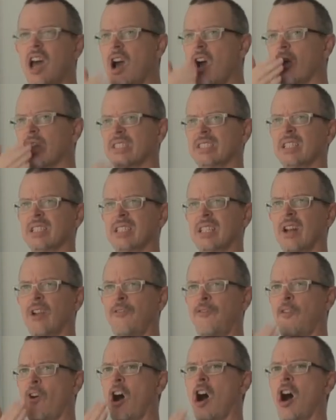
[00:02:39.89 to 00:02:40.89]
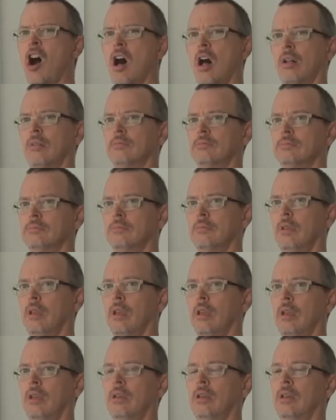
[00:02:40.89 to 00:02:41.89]
No, it's just gonna fall.
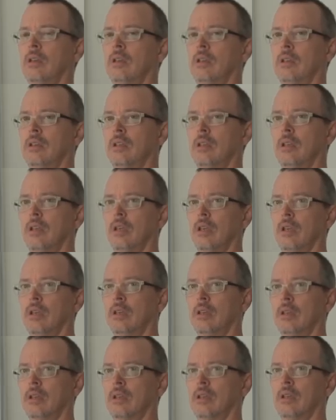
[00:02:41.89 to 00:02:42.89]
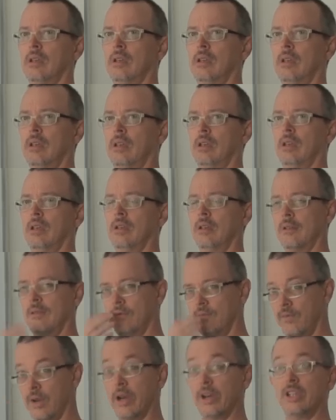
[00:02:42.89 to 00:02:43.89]
Eh, eh, eh.
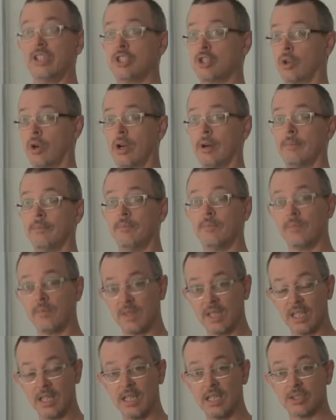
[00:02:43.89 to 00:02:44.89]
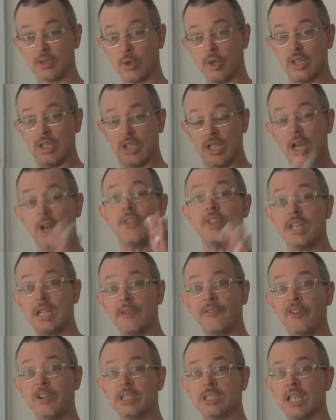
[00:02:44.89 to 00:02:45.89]
Very short. So you hear the
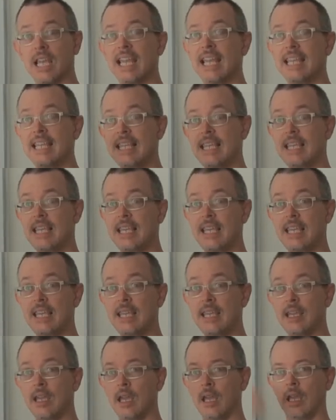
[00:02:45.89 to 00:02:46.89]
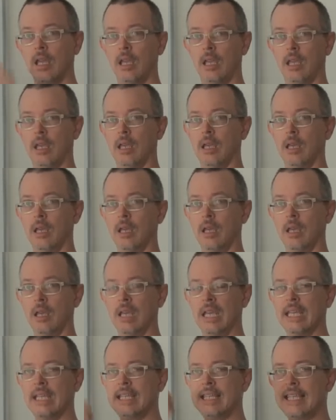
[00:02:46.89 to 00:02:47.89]
difference? E, eh,
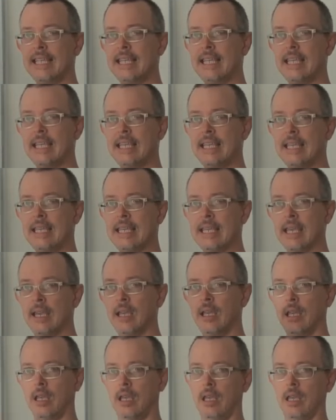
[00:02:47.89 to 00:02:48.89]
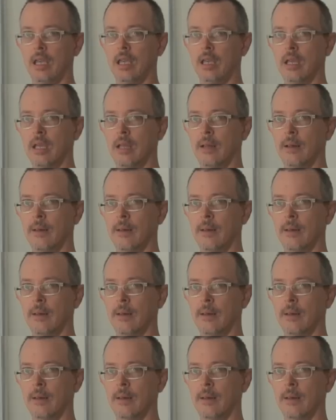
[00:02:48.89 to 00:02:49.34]
E, eh.